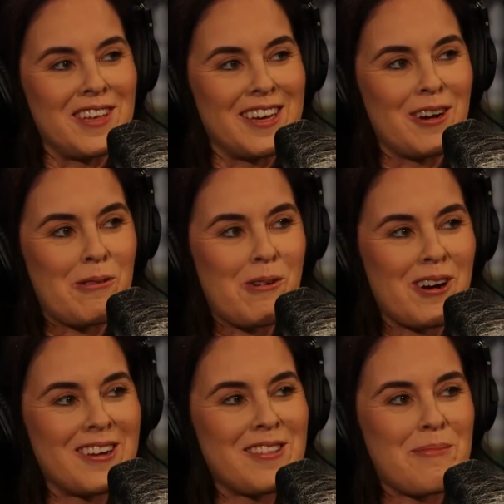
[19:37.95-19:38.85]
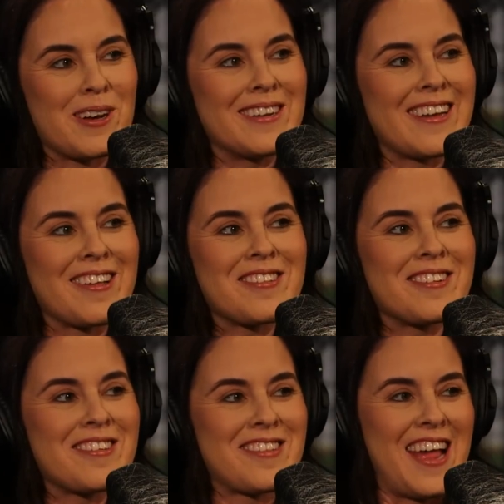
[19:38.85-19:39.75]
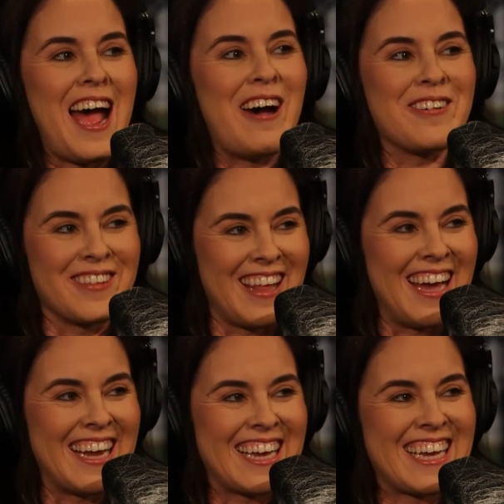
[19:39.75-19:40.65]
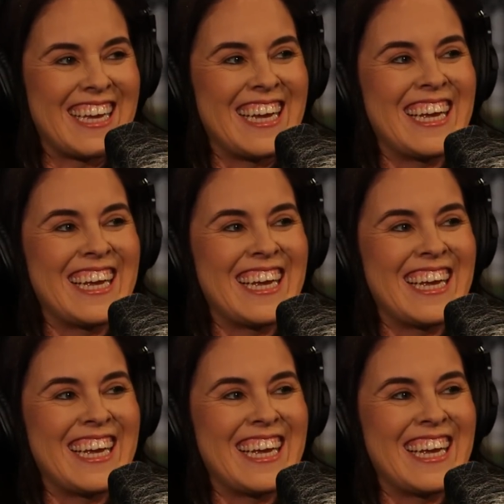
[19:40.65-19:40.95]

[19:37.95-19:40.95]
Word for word: year awards but it doesn't first, sound first like